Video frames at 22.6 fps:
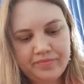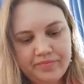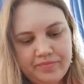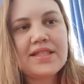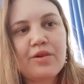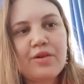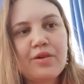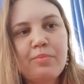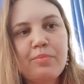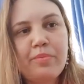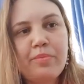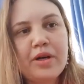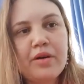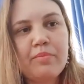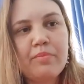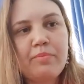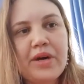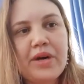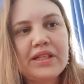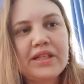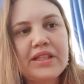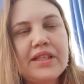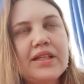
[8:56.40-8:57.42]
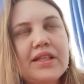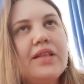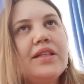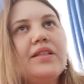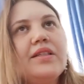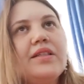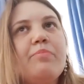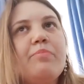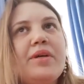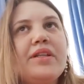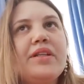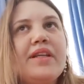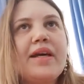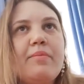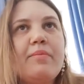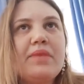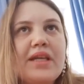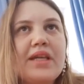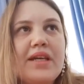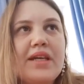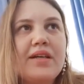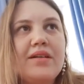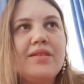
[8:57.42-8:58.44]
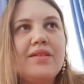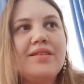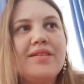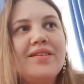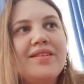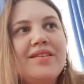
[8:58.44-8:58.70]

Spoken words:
so practically the pandemic